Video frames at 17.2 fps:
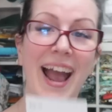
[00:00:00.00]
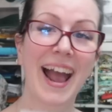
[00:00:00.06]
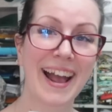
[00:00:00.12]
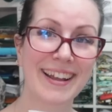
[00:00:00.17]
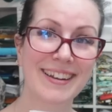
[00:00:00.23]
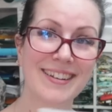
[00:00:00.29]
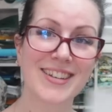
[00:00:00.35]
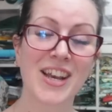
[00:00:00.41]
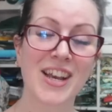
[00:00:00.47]

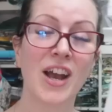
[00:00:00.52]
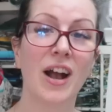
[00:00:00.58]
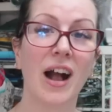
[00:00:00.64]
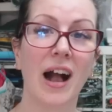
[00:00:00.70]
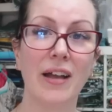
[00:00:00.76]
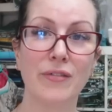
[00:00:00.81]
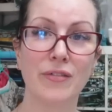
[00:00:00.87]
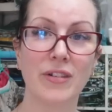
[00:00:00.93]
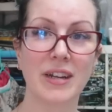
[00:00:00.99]
And
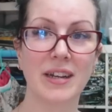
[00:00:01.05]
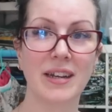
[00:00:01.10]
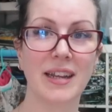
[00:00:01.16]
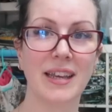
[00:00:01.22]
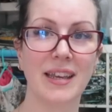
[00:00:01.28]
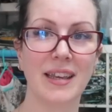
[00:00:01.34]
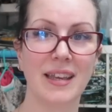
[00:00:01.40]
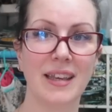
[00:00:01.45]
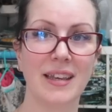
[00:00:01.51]
I've written
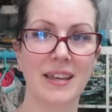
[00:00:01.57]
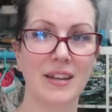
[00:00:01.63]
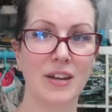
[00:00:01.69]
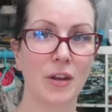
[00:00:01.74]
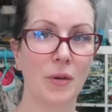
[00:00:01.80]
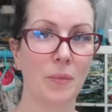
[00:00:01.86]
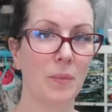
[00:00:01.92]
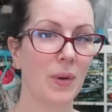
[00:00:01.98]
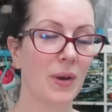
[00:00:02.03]
it
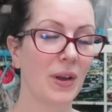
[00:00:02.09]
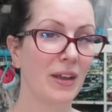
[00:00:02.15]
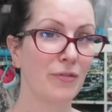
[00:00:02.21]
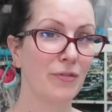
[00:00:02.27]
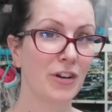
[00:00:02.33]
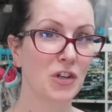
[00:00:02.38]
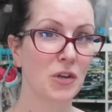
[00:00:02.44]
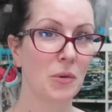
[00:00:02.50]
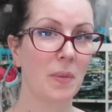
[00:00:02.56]
in my
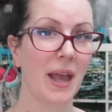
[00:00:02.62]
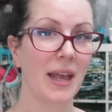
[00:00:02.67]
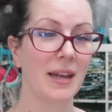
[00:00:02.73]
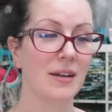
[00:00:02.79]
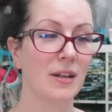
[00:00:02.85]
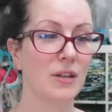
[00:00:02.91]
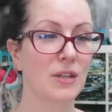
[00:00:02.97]
friction pen,